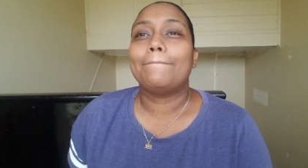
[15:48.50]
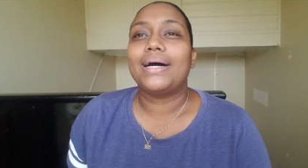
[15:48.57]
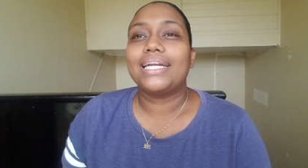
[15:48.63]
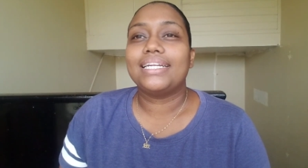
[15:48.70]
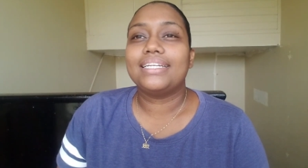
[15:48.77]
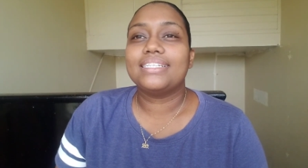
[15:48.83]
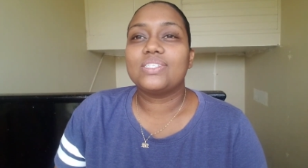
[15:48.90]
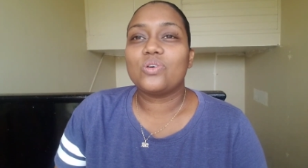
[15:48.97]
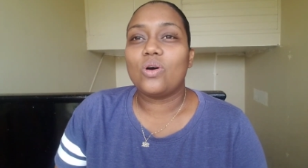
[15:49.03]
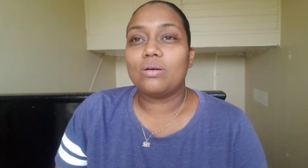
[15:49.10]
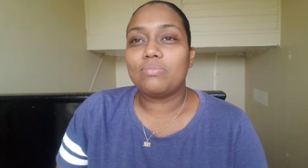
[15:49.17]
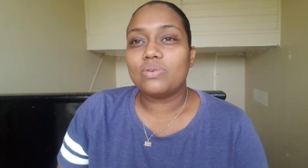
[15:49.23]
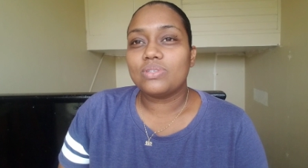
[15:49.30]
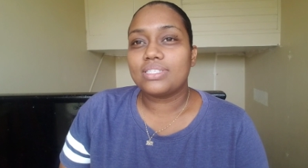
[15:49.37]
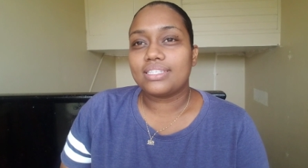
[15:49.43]
but it is
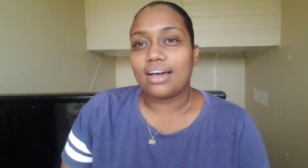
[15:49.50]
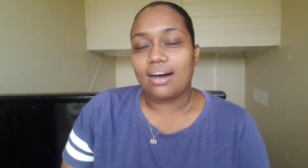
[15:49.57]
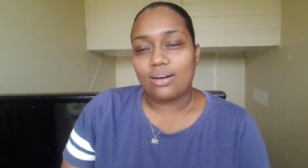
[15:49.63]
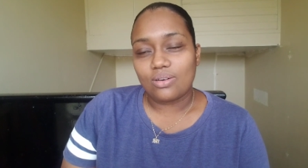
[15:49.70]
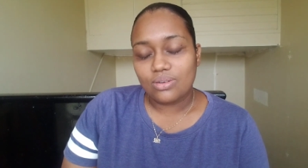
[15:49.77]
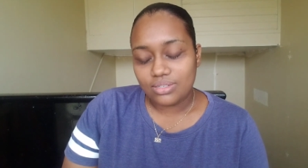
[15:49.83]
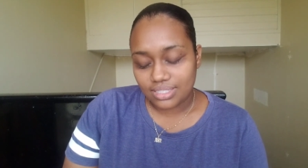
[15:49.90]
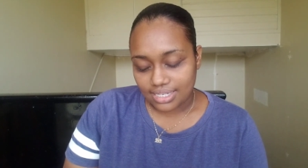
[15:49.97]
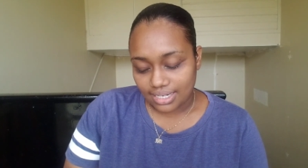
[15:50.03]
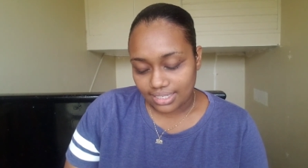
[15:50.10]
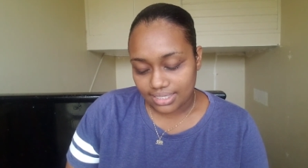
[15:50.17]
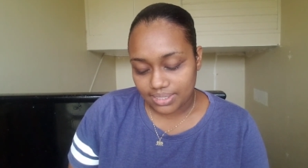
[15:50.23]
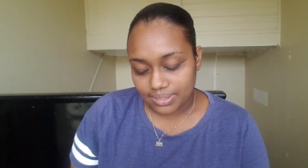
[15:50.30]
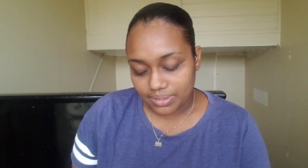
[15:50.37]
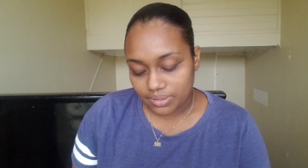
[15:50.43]
almost out
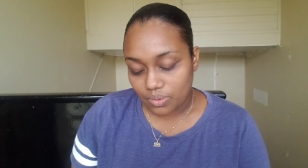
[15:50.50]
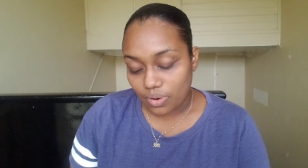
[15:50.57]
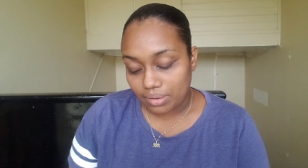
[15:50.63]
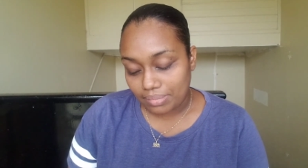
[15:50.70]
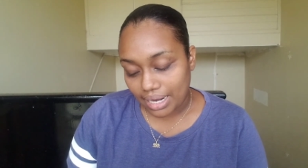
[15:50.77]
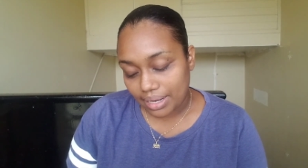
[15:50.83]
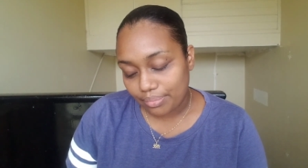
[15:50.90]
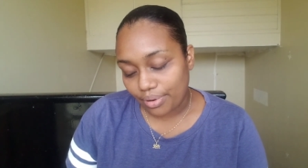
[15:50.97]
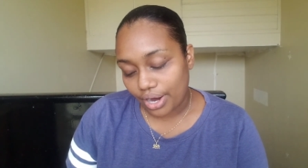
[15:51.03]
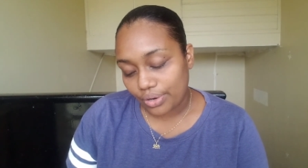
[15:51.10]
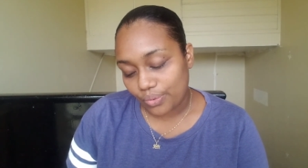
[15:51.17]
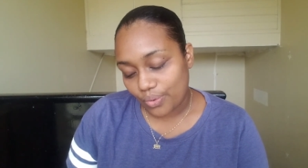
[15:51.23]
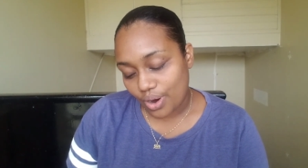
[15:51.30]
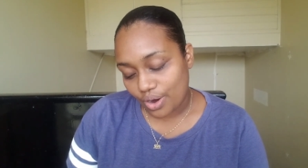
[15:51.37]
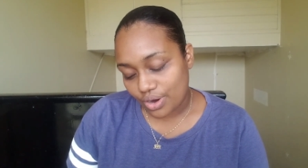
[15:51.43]
and it's the one by the
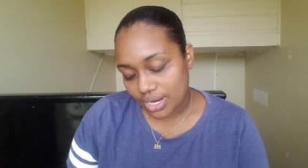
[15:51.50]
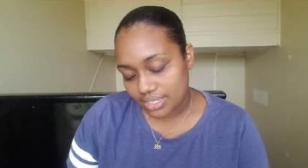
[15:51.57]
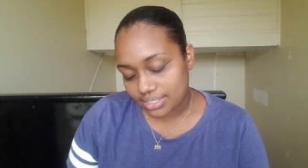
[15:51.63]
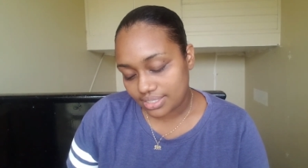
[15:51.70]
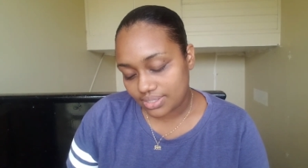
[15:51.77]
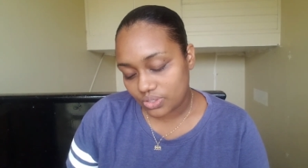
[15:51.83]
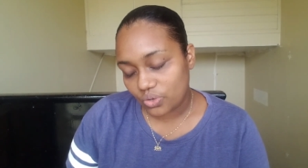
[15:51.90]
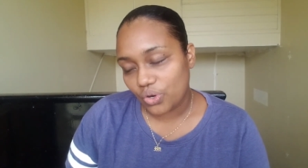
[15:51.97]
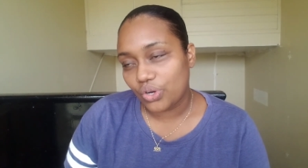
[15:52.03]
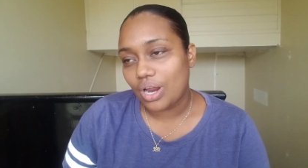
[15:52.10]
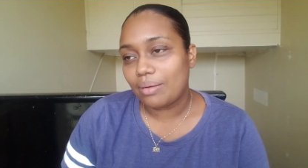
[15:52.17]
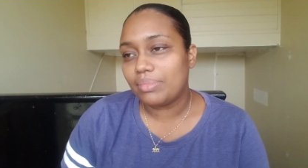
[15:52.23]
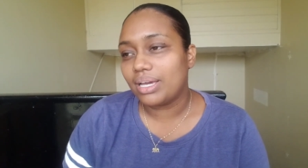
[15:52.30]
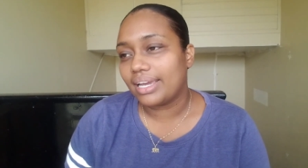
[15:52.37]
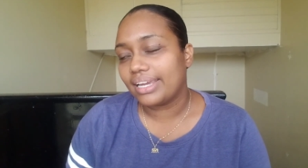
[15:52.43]
brand ORS so you
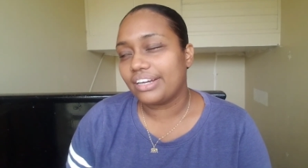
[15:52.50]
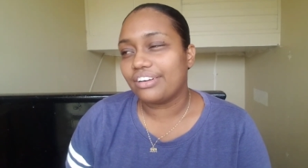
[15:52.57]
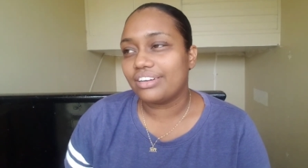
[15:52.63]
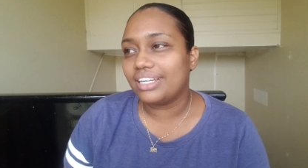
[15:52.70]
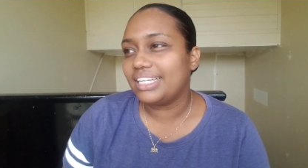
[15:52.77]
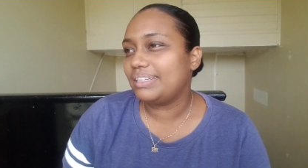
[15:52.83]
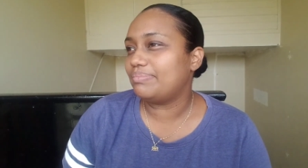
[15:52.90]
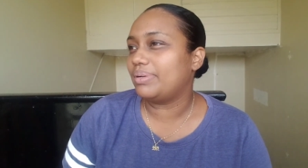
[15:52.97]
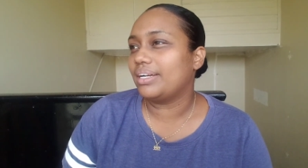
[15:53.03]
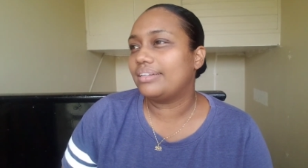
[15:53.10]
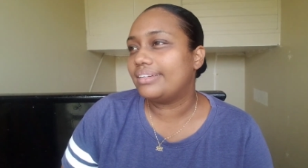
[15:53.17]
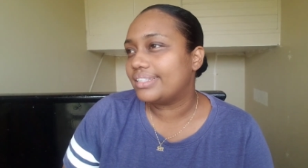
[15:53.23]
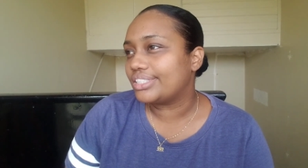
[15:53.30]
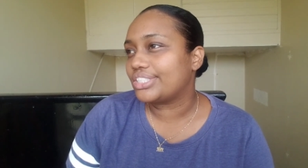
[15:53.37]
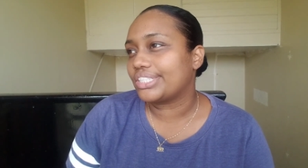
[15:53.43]
know I'm looking around the deep
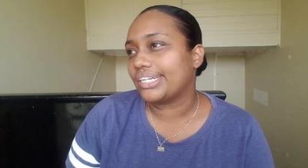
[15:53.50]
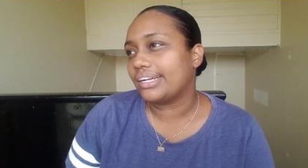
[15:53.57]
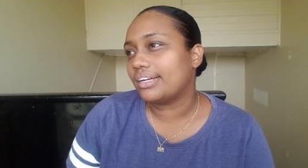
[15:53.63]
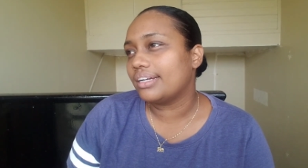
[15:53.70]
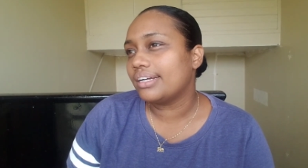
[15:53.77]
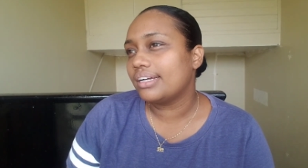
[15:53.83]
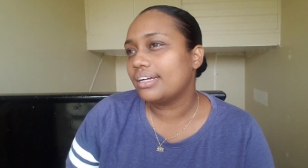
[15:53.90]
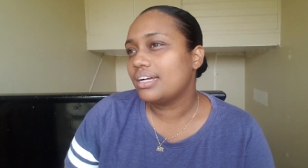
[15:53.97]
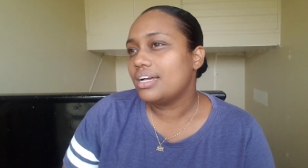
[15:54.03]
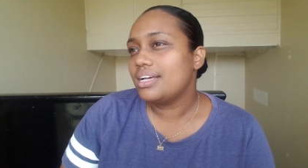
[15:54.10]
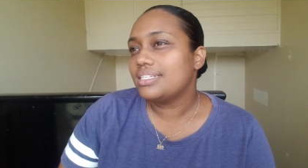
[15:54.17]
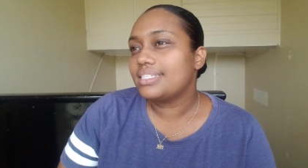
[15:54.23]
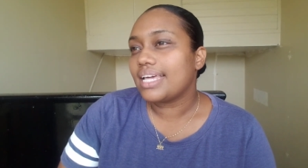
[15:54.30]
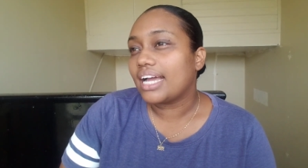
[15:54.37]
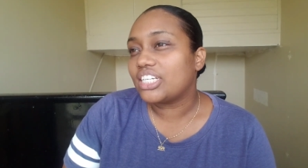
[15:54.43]
conditioner
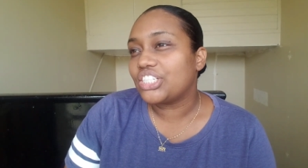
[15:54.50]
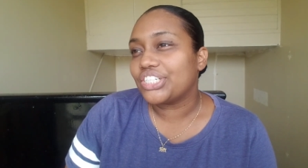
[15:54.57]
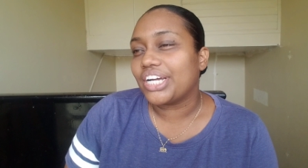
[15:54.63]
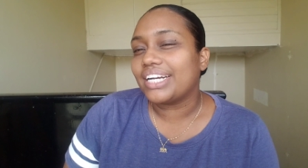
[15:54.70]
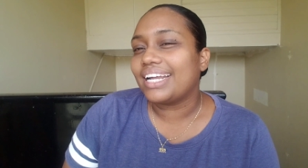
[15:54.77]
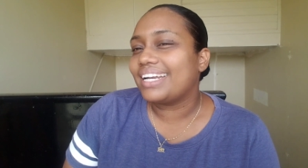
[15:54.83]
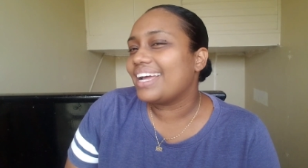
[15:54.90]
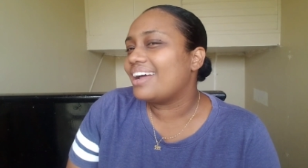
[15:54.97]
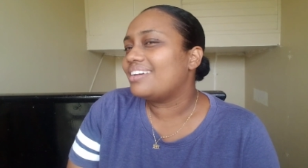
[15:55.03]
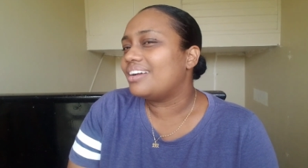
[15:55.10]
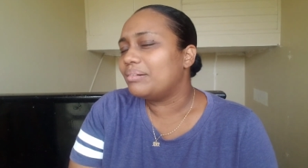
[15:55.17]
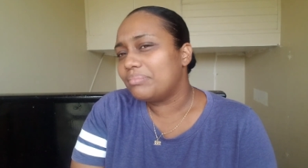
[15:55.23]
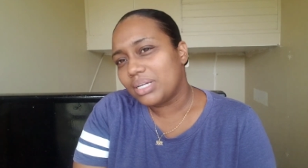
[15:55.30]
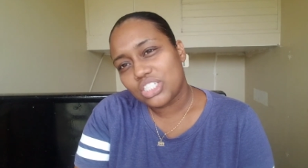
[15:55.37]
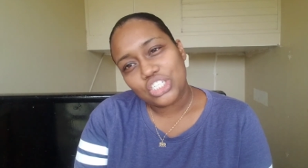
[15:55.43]
section and there are
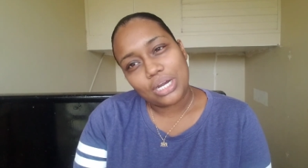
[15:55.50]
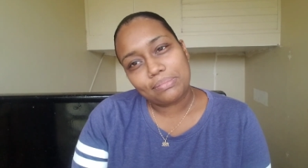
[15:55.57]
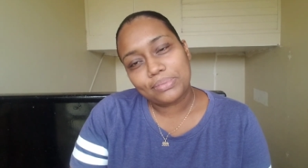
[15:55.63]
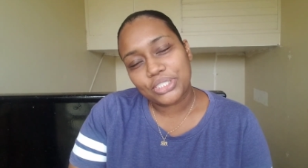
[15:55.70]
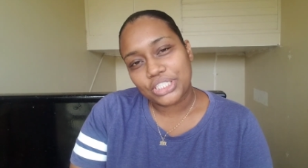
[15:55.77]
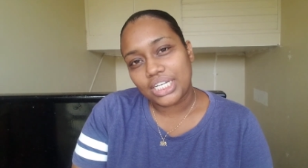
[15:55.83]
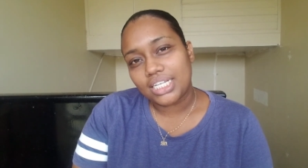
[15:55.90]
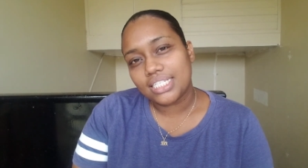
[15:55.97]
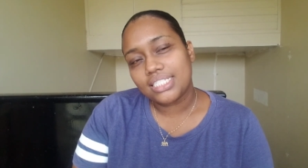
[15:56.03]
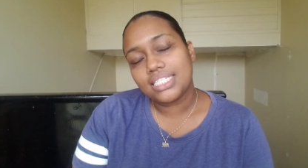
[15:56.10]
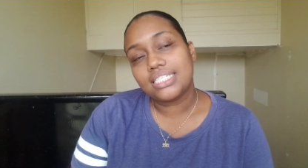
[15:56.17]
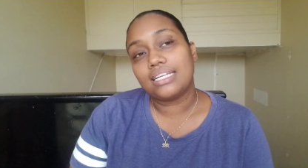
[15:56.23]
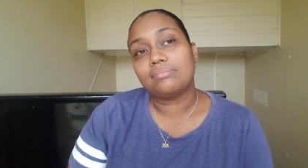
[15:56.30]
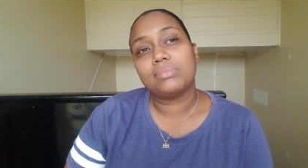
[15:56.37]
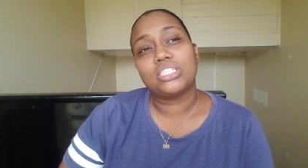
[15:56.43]
not much
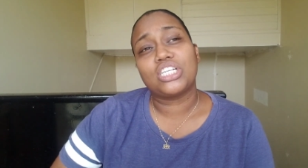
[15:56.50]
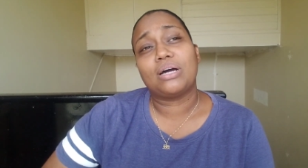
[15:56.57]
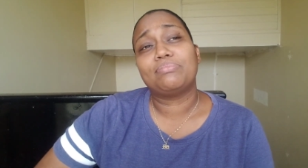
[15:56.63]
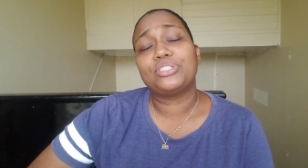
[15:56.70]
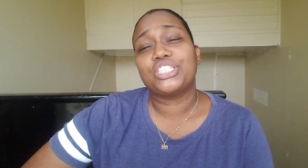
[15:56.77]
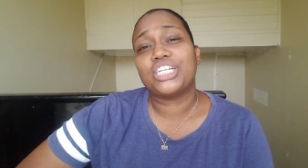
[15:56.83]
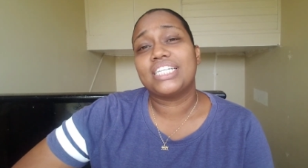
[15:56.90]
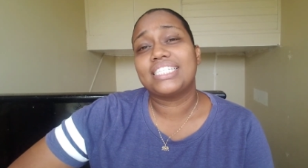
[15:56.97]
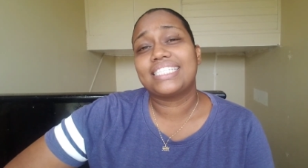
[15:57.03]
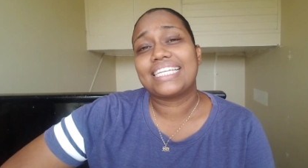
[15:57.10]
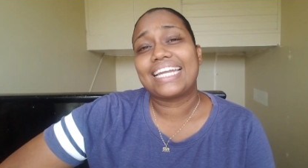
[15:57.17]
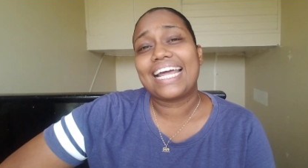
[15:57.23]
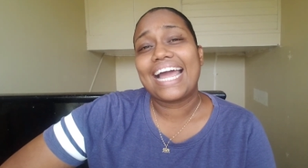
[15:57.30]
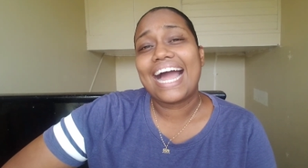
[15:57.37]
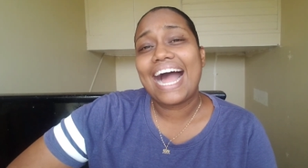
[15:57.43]
options not much options
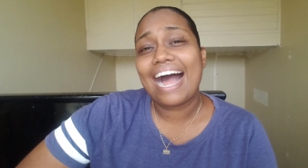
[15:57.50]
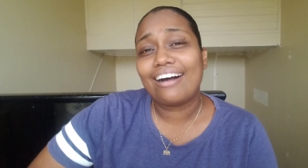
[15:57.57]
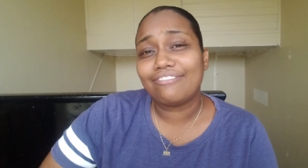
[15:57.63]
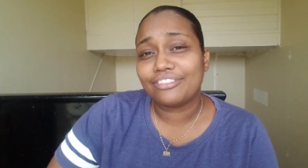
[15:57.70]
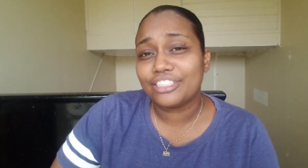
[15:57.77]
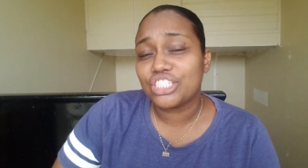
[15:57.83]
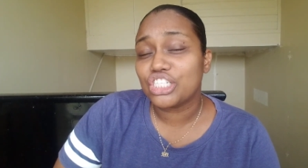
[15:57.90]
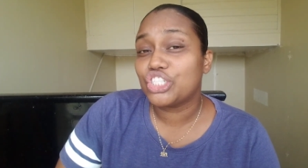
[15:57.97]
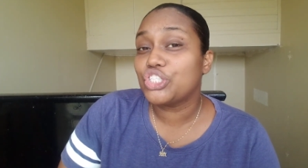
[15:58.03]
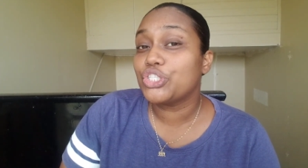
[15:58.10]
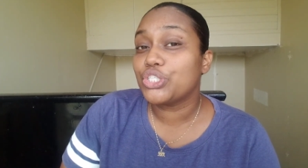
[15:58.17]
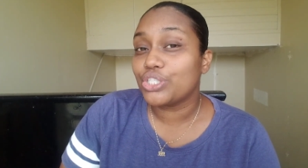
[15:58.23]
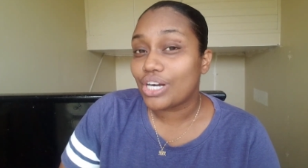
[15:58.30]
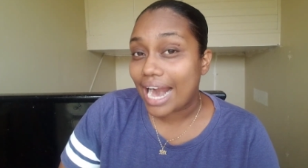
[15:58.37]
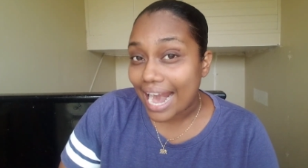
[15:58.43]
that I haven't
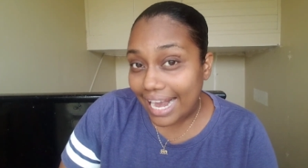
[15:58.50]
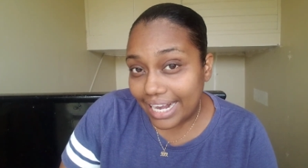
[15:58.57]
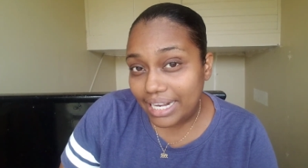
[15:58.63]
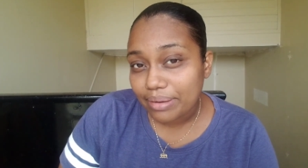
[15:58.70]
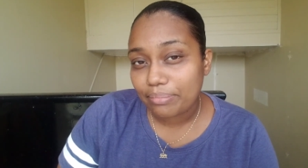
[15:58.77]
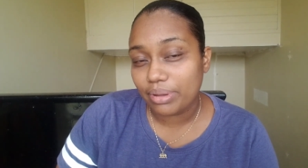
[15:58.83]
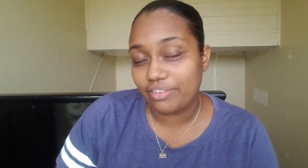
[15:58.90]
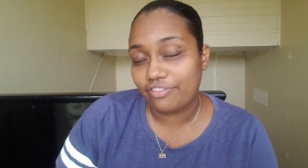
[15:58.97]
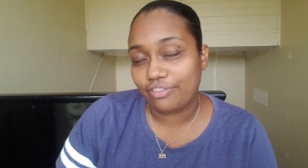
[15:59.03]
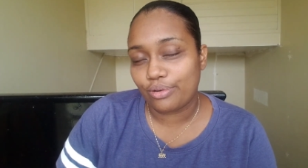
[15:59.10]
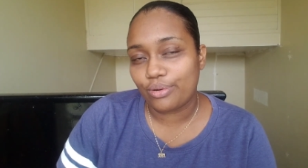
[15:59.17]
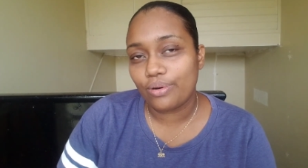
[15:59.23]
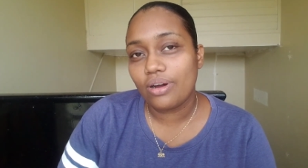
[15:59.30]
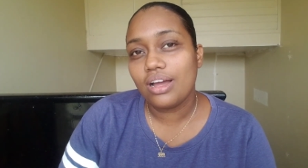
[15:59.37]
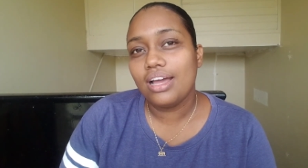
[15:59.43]
tried
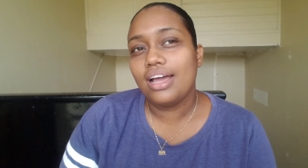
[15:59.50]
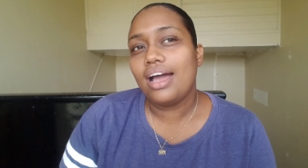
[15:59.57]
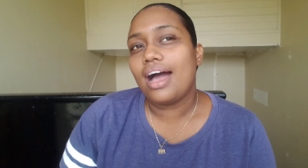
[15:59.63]
before